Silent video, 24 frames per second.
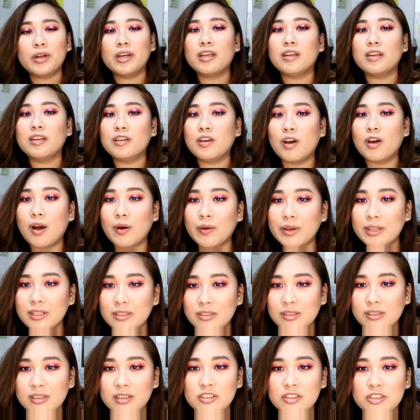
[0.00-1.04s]
gonna go
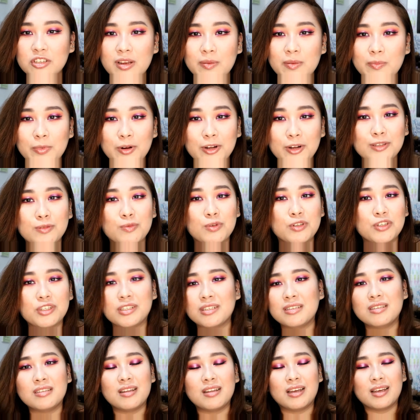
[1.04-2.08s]
into the shimmers, which
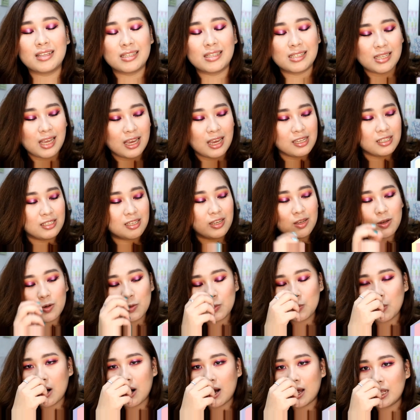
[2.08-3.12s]
is the exciting
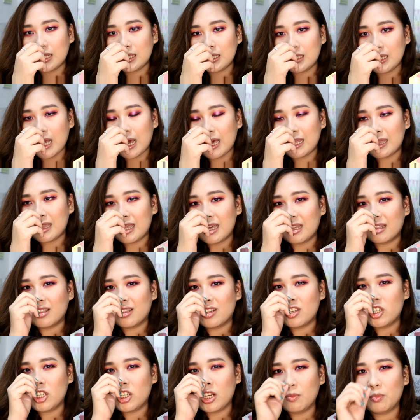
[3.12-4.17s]
ones. I think the
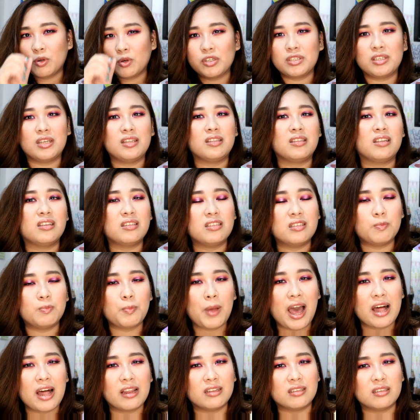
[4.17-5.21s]
shimmers in this
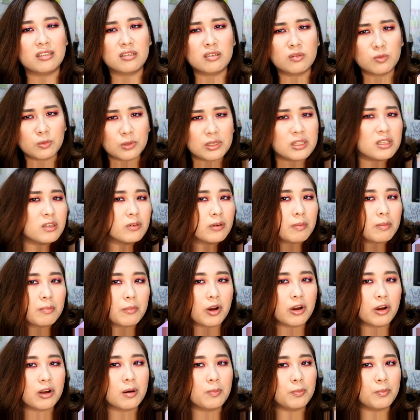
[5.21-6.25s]
palette is really
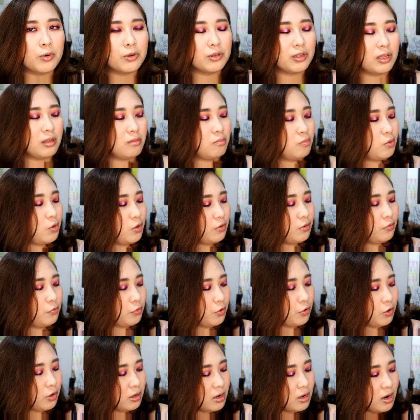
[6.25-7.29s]
remarkable and
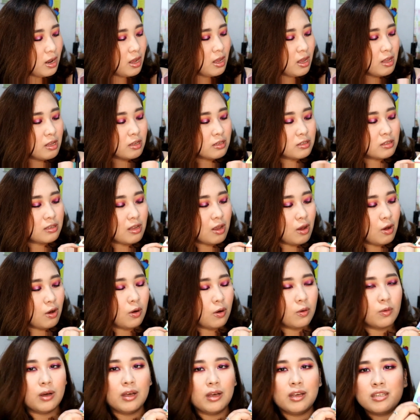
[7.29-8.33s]
beautiful.
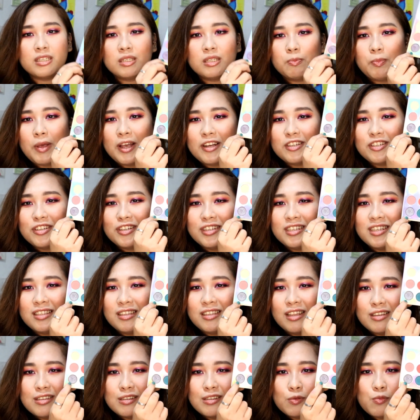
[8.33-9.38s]
So especially
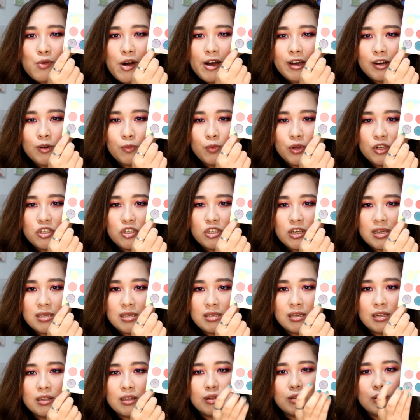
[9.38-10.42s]
this one, which
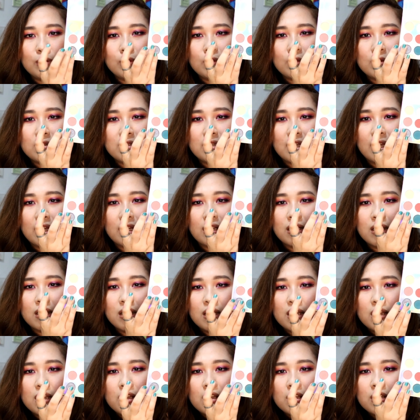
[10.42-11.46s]
is lucid.
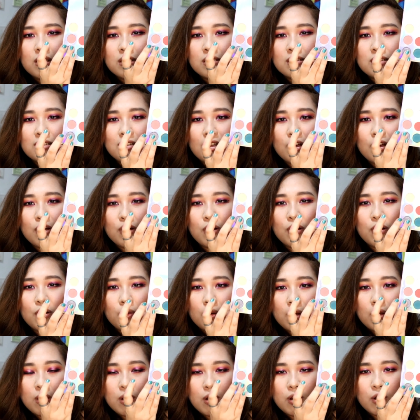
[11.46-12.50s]

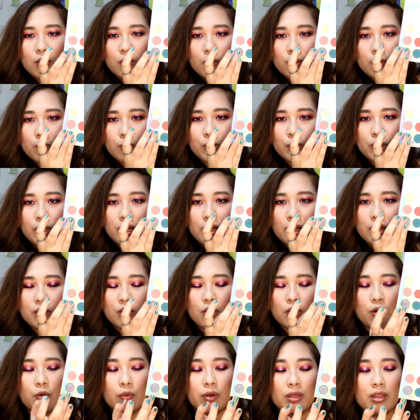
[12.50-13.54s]
So we're gonna
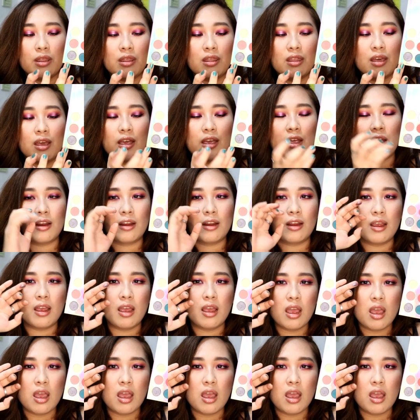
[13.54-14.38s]
go in there